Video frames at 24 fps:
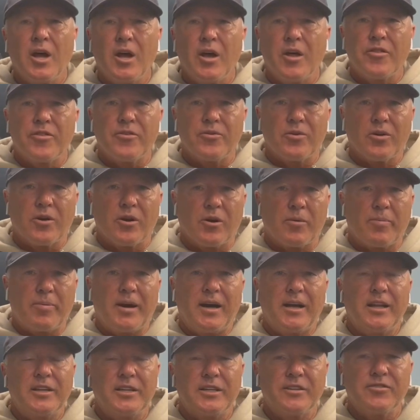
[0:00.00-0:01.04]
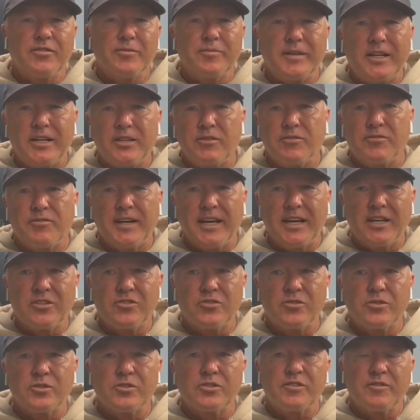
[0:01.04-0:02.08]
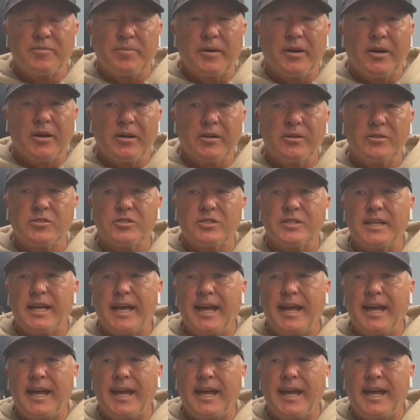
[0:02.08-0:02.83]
There are a pile of different manufacturers of parts,